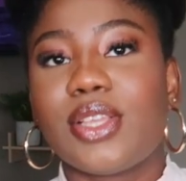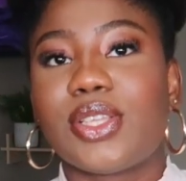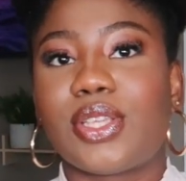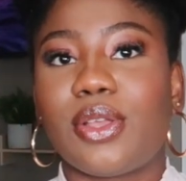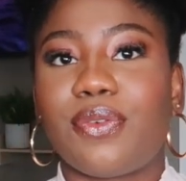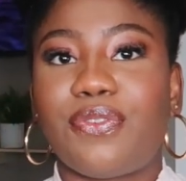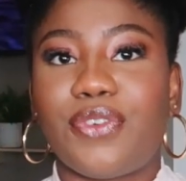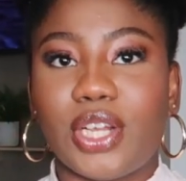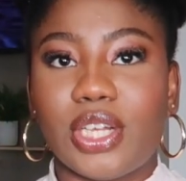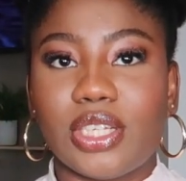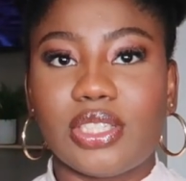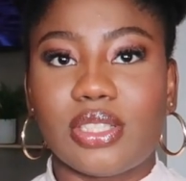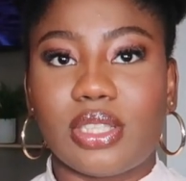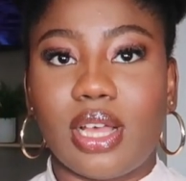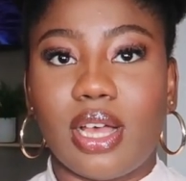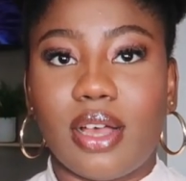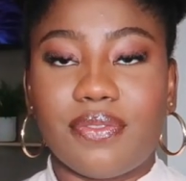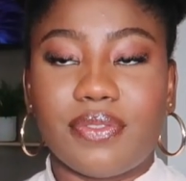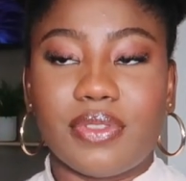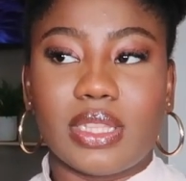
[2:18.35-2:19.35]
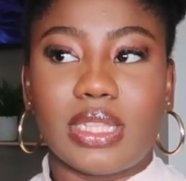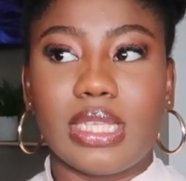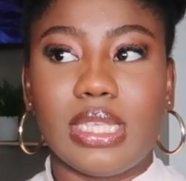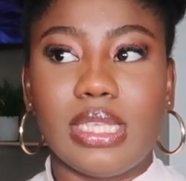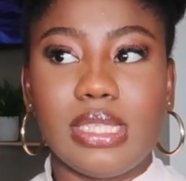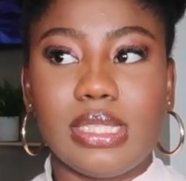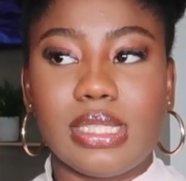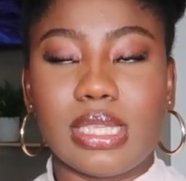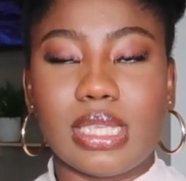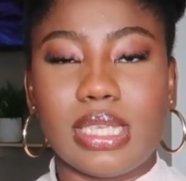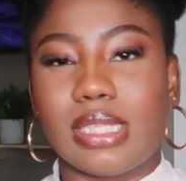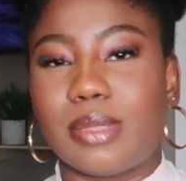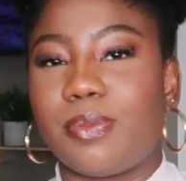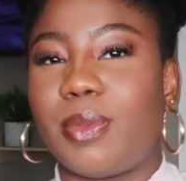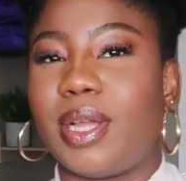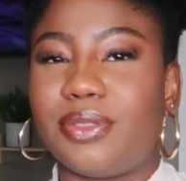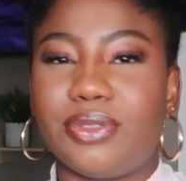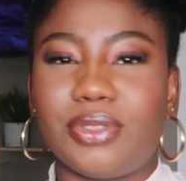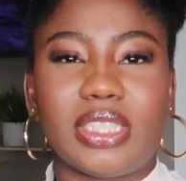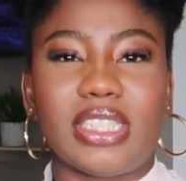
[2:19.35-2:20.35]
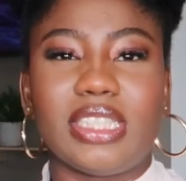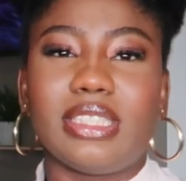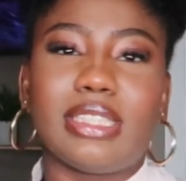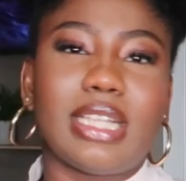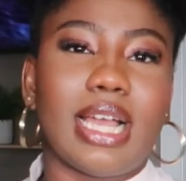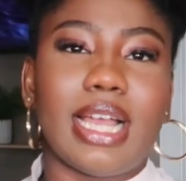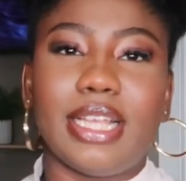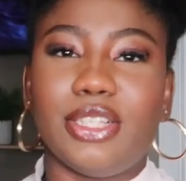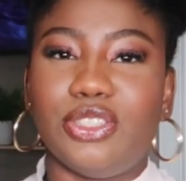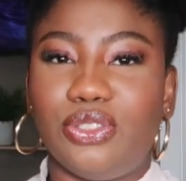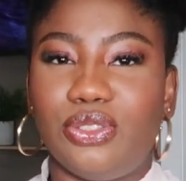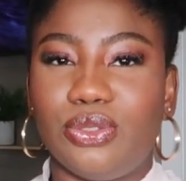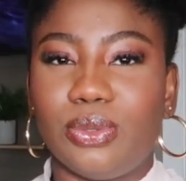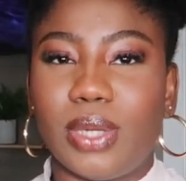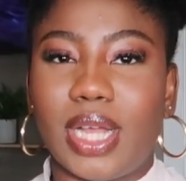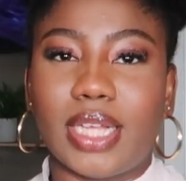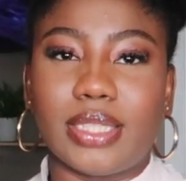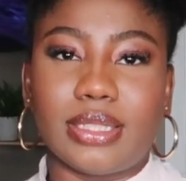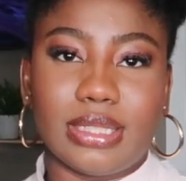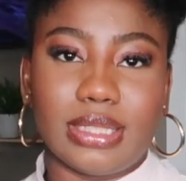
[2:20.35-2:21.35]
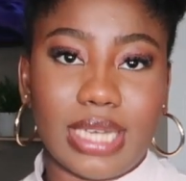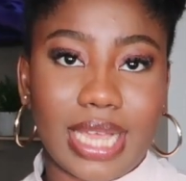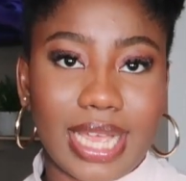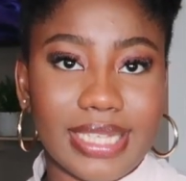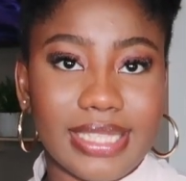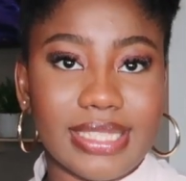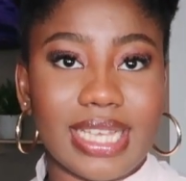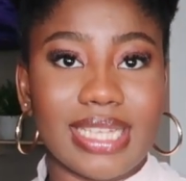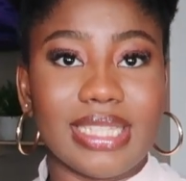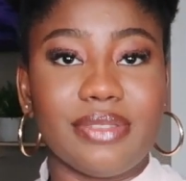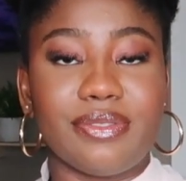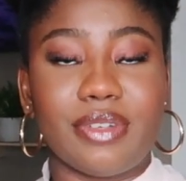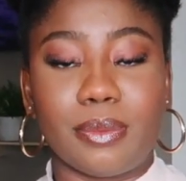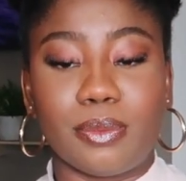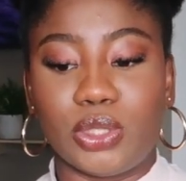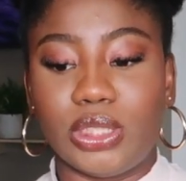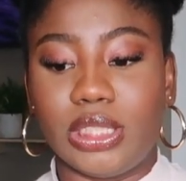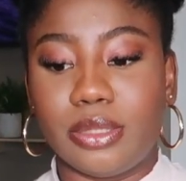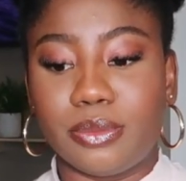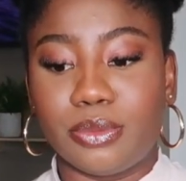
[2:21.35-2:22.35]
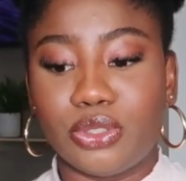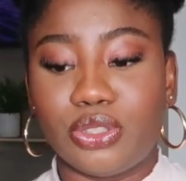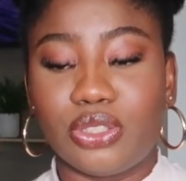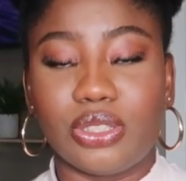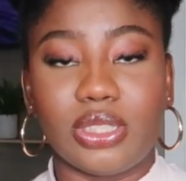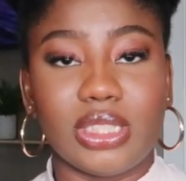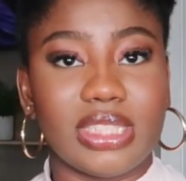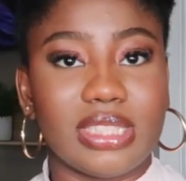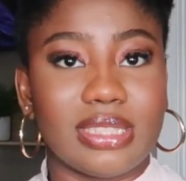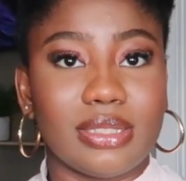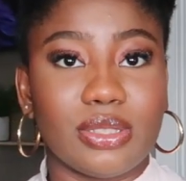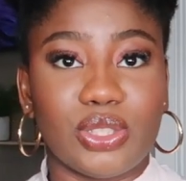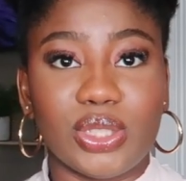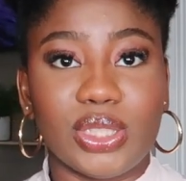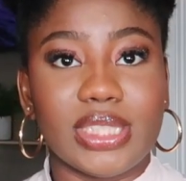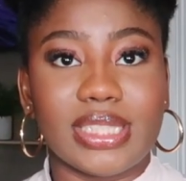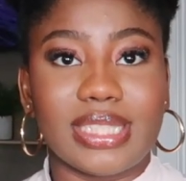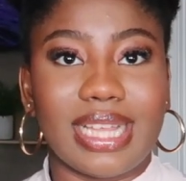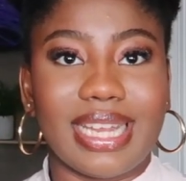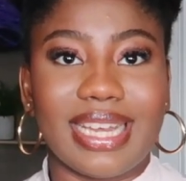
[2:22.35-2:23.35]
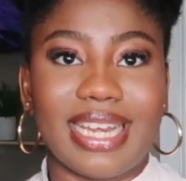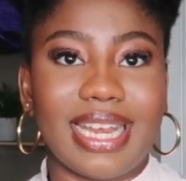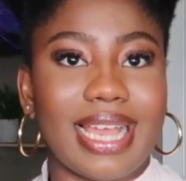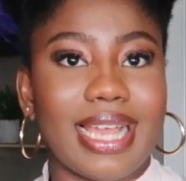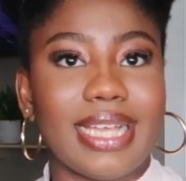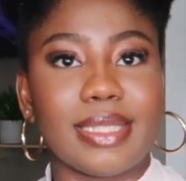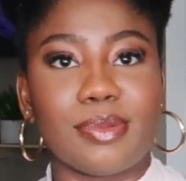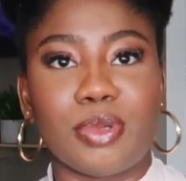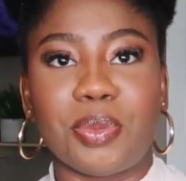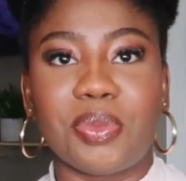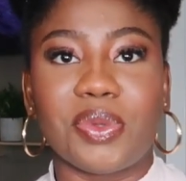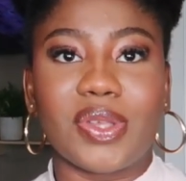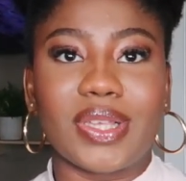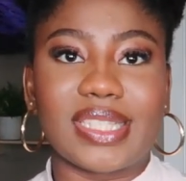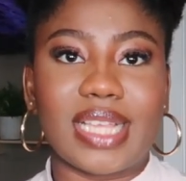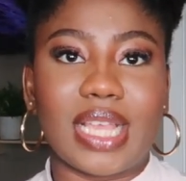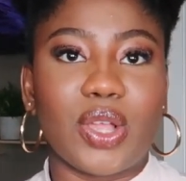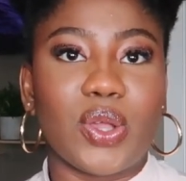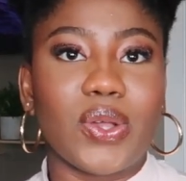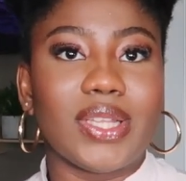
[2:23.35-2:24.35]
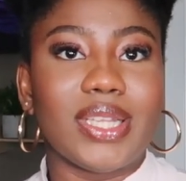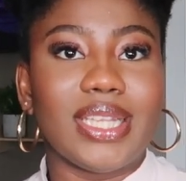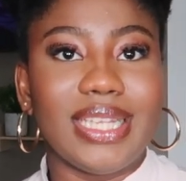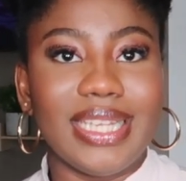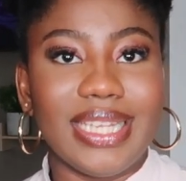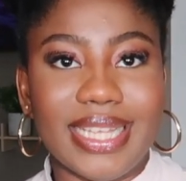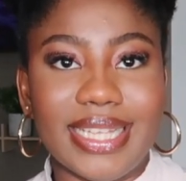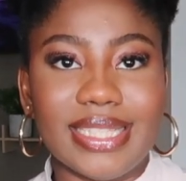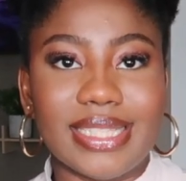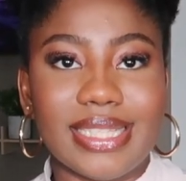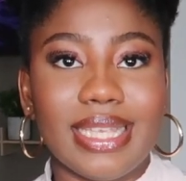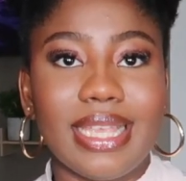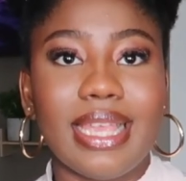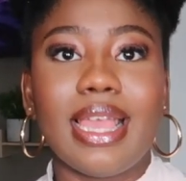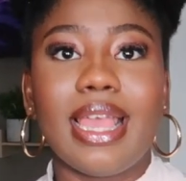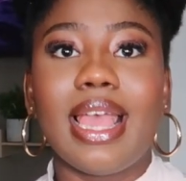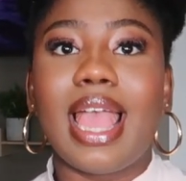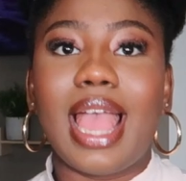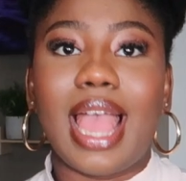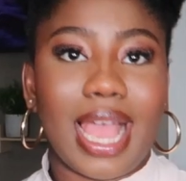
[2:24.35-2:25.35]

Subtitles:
So first off, this is my routine that I do at night, and if I'm unable to do this at night, maybe because I got lazy,